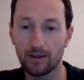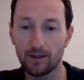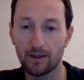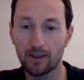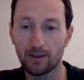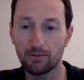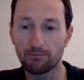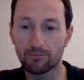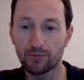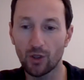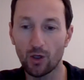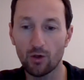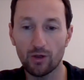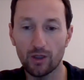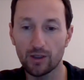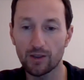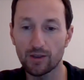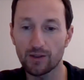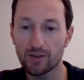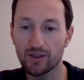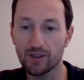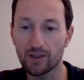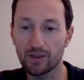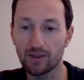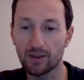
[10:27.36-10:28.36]
tokens
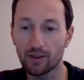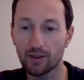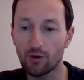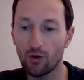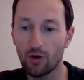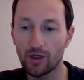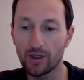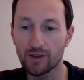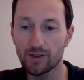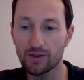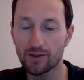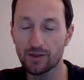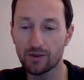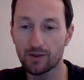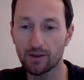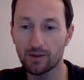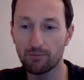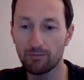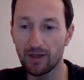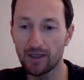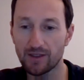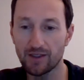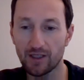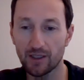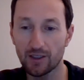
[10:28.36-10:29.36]
and coins, the
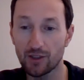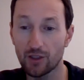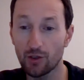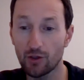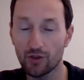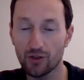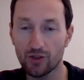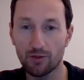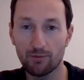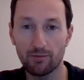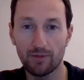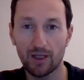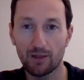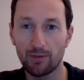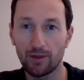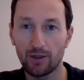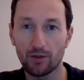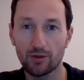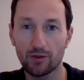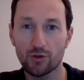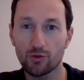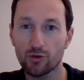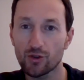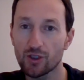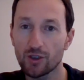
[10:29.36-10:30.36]
best execution may be on
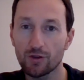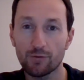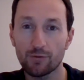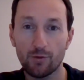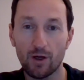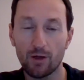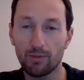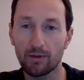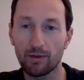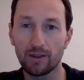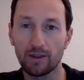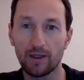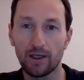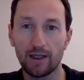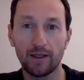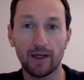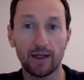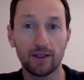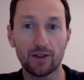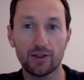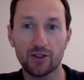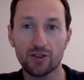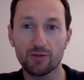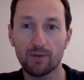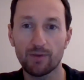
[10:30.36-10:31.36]
SushiSwap, and
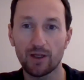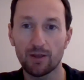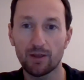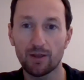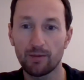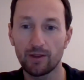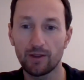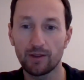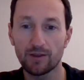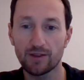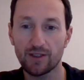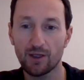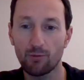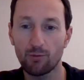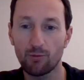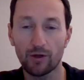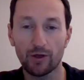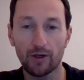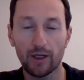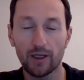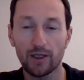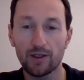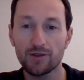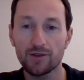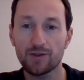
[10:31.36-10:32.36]
others may be
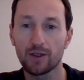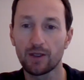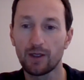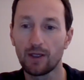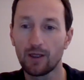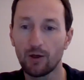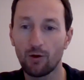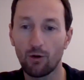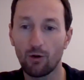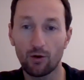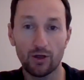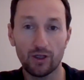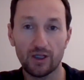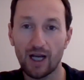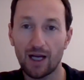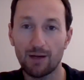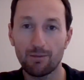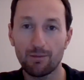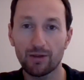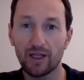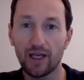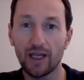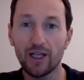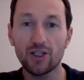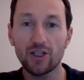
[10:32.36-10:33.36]
somewhere else, or a
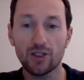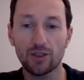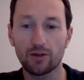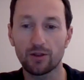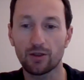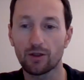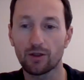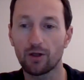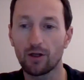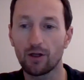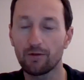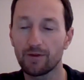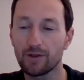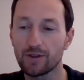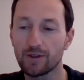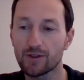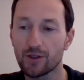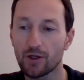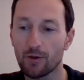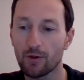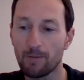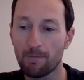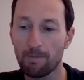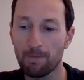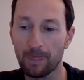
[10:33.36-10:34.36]
combination thereof. And
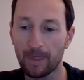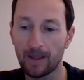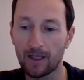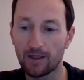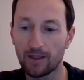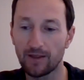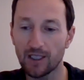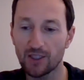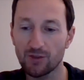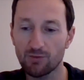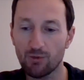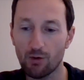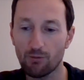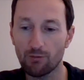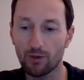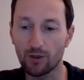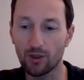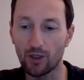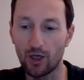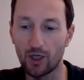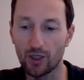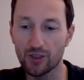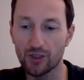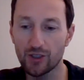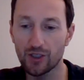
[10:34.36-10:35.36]
so that's what we're
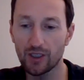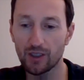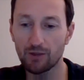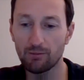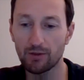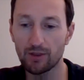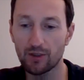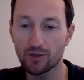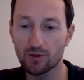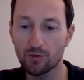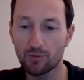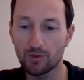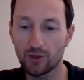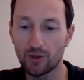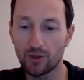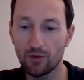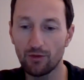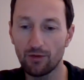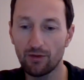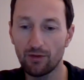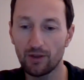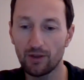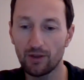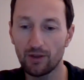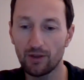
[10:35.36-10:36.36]
launching, because we do
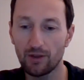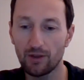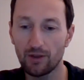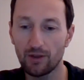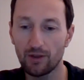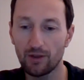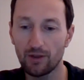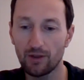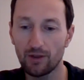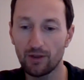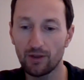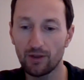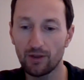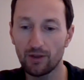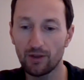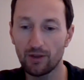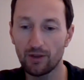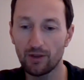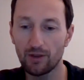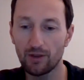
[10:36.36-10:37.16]
think that